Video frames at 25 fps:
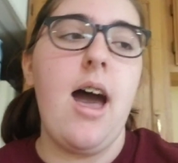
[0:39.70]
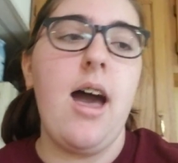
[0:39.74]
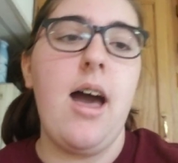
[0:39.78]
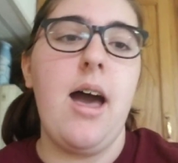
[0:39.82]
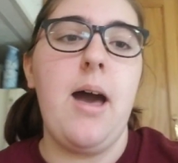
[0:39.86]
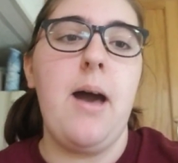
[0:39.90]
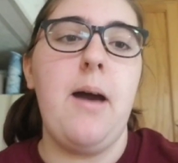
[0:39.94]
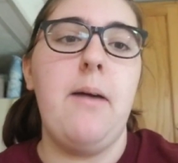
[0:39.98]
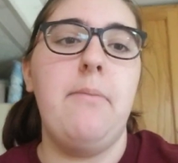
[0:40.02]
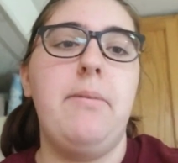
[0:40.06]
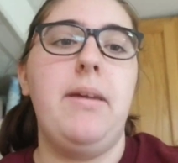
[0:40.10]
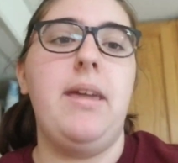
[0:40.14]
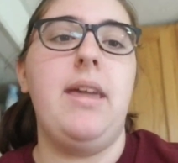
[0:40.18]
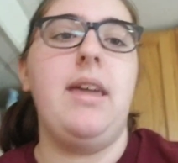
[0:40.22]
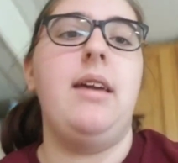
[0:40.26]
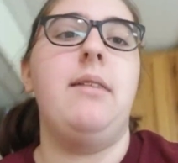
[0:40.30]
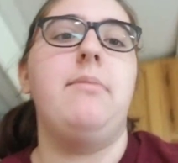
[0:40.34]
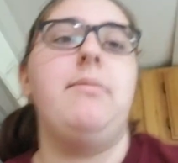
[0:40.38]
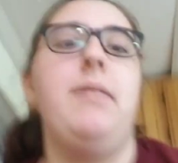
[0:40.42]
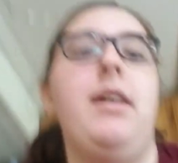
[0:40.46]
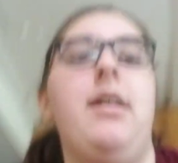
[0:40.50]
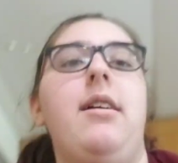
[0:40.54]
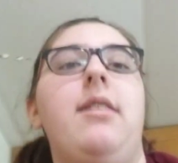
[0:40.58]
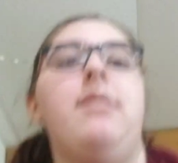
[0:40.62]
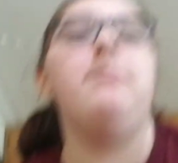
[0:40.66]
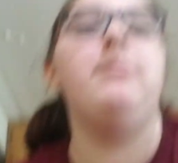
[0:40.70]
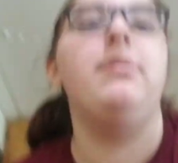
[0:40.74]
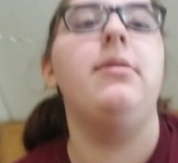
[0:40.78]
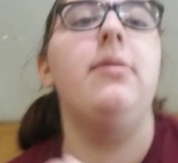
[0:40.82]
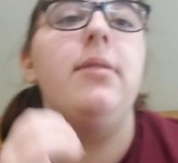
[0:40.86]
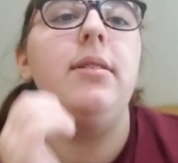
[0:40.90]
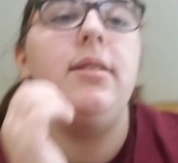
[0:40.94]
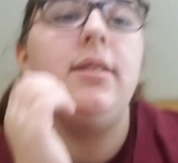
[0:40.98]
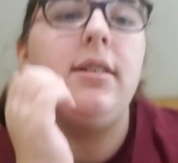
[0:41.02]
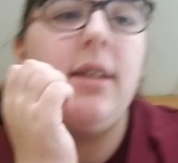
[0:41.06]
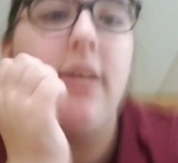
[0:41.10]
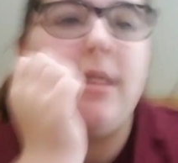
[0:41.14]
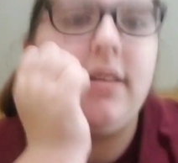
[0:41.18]
uh, p.m. Hey, I'm
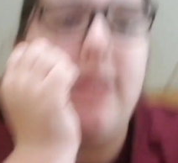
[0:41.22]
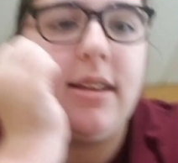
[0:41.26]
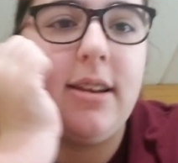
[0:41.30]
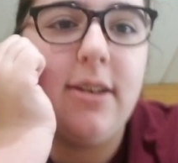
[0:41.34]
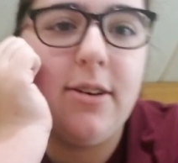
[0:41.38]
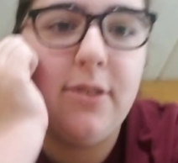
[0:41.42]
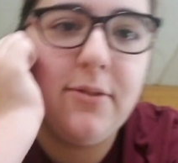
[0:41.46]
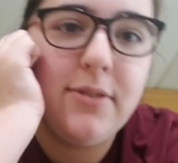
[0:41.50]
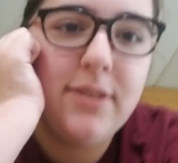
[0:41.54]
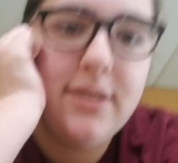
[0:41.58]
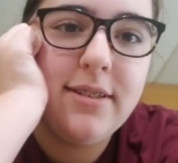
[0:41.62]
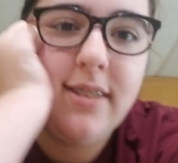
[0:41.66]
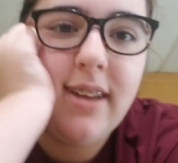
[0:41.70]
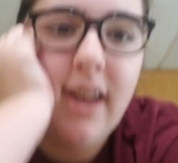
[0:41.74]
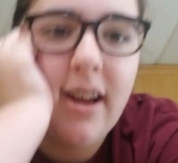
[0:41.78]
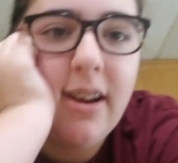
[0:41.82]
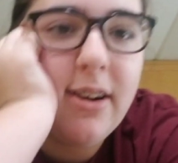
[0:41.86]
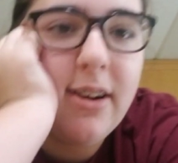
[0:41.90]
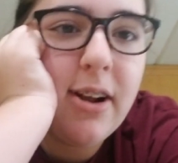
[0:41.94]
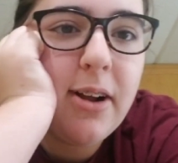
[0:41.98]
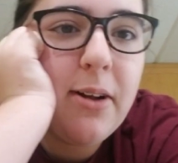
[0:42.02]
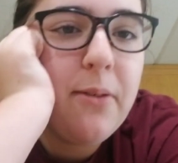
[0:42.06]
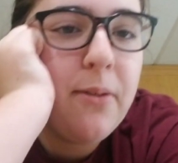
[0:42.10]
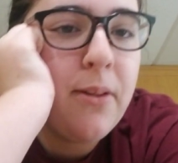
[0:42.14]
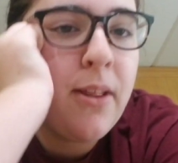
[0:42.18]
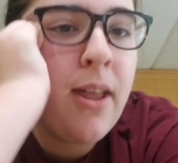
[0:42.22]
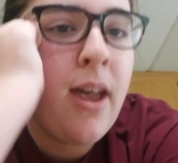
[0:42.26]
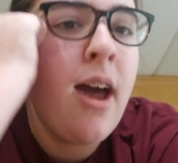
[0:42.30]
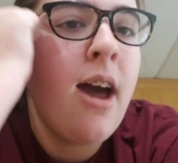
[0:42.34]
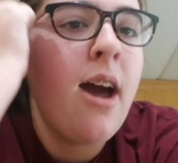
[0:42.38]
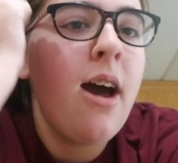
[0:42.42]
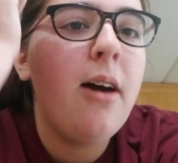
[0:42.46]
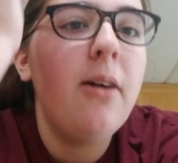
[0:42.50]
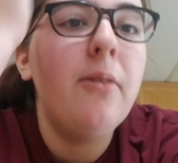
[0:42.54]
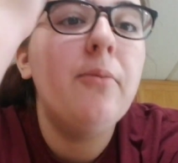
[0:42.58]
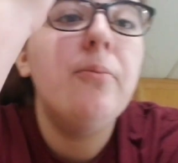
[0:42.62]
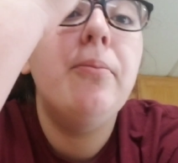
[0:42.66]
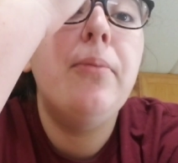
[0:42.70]
gonna lean over this counter.
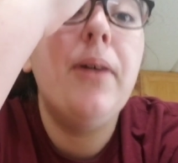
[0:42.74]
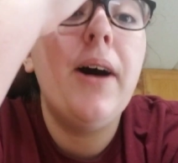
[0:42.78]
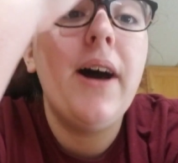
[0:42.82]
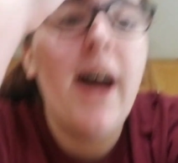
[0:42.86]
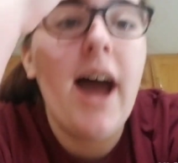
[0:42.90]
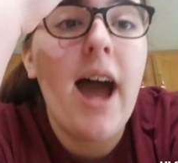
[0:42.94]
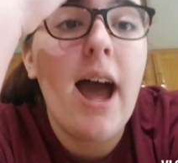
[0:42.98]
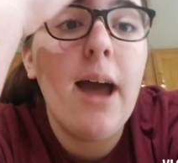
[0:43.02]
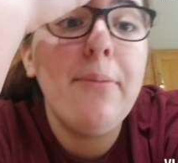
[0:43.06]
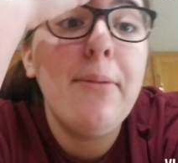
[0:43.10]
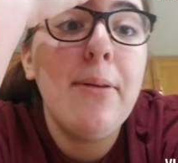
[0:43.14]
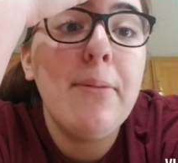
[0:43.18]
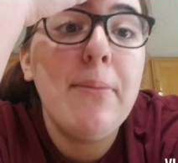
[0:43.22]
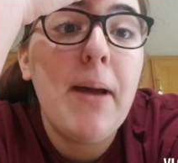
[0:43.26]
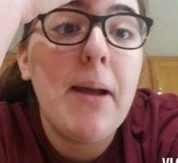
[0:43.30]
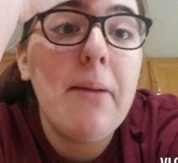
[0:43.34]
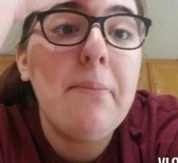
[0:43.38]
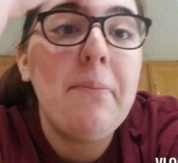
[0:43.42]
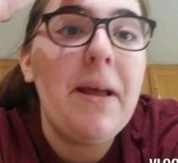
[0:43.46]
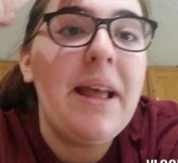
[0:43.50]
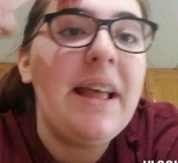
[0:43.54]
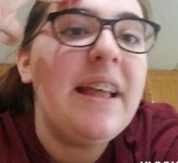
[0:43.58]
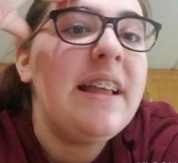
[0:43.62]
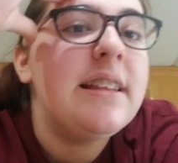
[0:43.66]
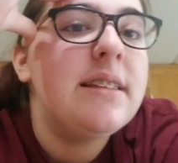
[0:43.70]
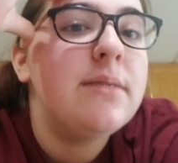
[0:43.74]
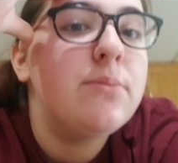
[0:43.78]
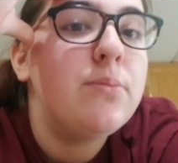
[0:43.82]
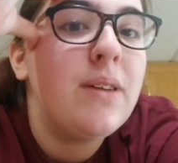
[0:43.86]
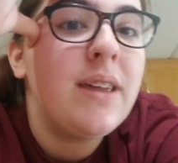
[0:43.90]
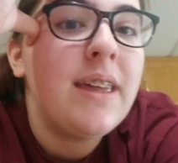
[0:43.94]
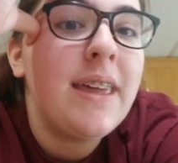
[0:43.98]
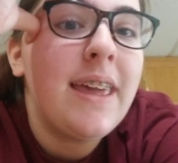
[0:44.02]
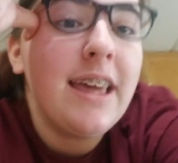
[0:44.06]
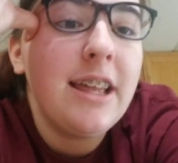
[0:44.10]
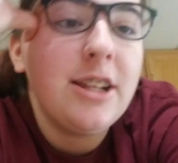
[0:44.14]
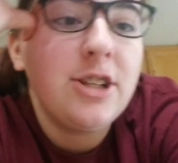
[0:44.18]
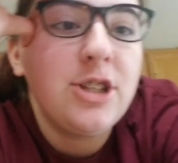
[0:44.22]
But I'm in my
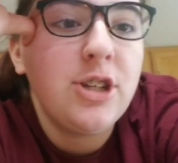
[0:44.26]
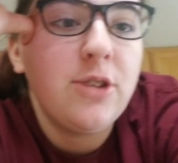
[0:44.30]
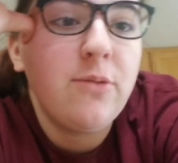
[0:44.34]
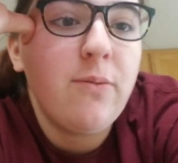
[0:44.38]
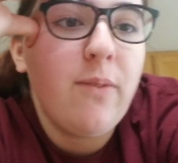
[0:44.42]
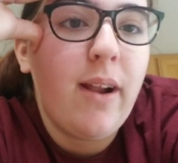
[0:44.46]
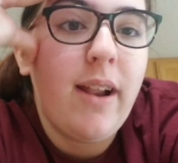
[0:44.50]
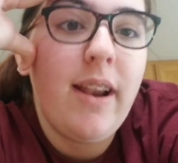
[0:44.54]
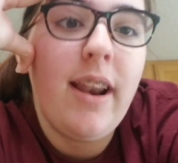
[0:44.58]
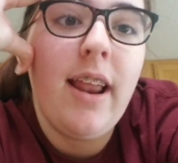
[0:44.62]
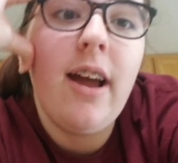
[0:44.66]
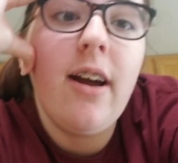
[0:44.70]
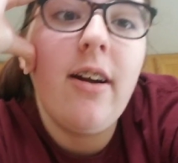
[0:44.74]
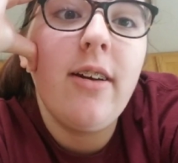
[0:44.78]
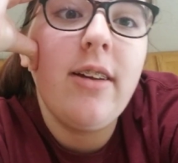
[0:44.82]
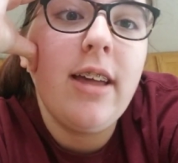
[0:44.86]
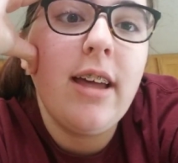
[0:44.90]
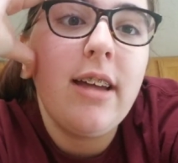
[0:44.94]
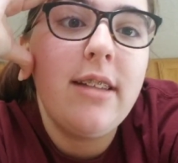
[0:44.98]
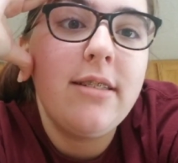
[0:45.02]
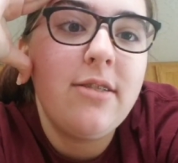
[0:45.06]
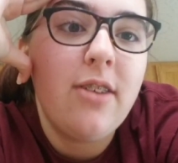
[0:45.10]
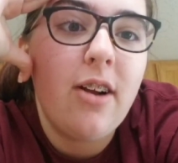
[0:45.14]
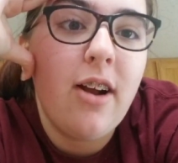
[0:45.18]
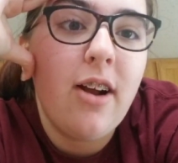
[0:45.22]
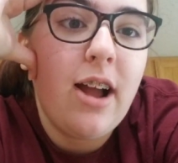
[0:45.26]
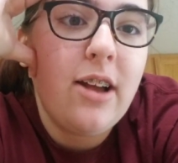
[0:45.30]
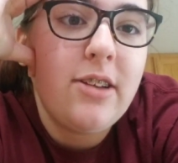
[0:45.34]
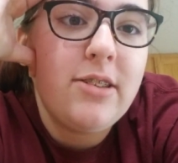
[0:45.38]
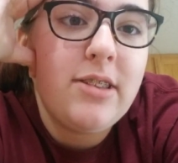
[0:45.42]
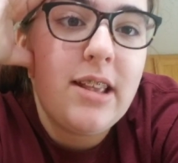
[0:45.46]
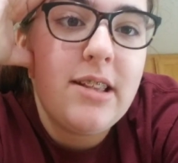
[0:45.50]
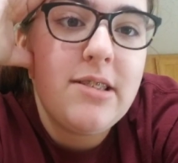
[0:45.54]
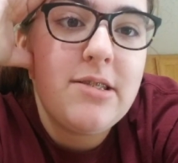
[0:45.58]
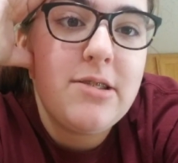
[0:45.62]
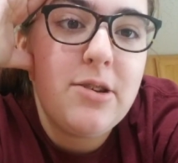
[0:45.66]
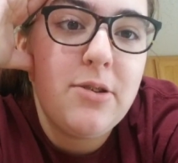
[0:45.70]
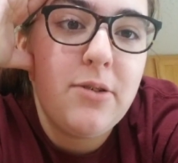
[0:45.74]
basement kitchen right now. Yes, our house
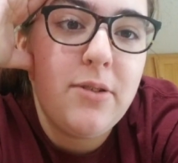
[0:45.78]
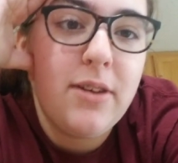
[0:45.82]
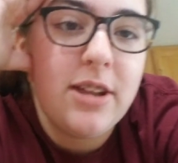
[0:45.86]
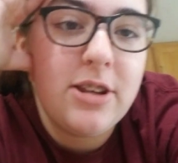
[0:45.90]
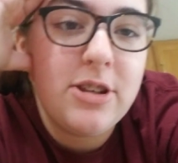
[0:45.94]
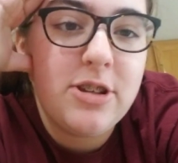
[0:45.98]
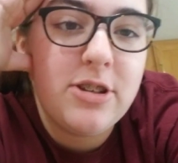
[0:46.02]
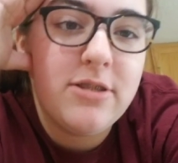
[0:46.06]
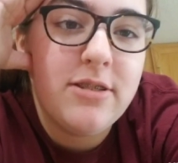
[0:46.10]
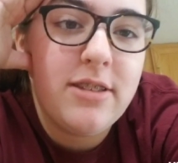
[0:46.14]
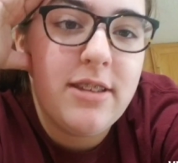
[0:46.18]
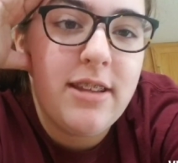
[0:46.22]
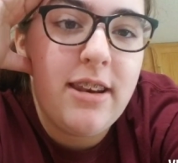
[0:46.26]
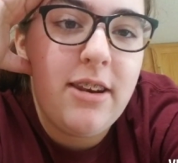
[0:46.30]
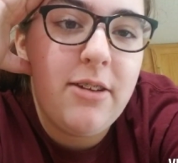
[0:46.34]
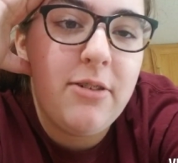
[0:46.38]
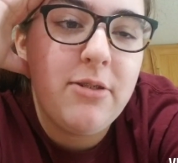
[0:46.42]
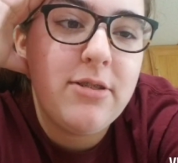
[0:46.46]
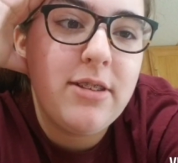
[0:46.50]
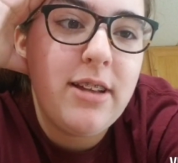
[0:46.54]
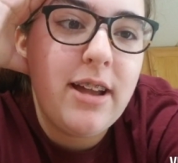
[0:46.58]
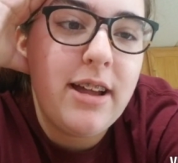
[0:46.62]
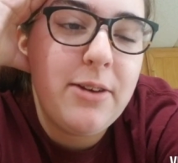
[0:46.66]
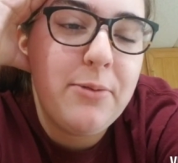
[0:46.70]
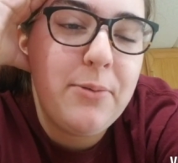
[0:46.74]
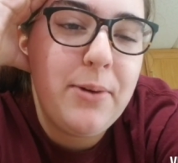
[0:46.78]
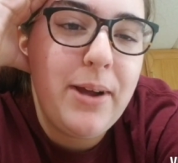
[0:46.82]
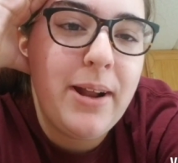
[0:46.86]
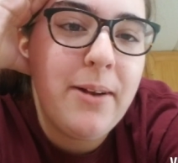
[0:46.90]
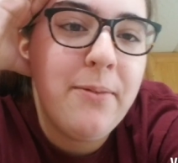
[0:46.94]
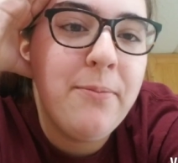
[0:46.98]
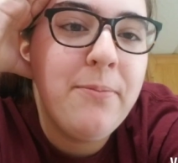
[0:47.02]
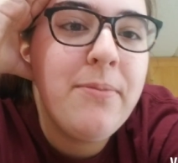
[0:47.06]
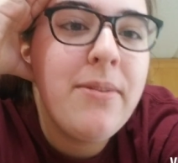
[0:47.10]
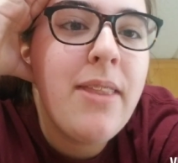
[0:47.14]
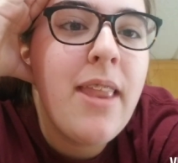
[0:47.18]
has two kitchens. I know it's kind of weird.